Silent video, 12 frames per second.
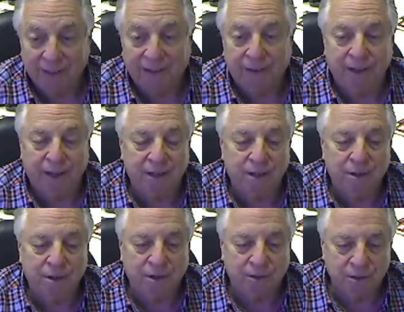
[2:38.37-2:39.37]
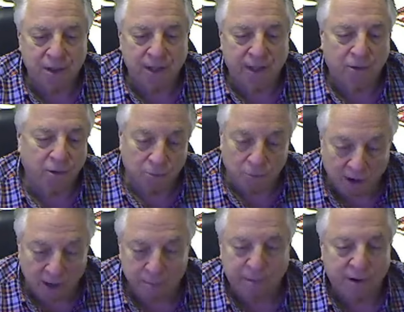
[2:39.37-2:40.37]
That, you know, or
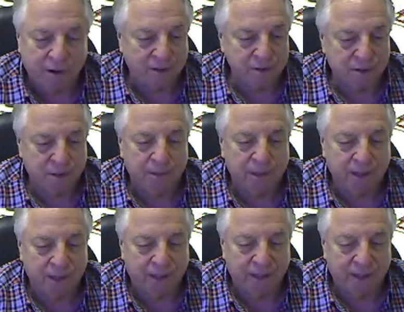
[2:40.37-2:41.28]
water park or something like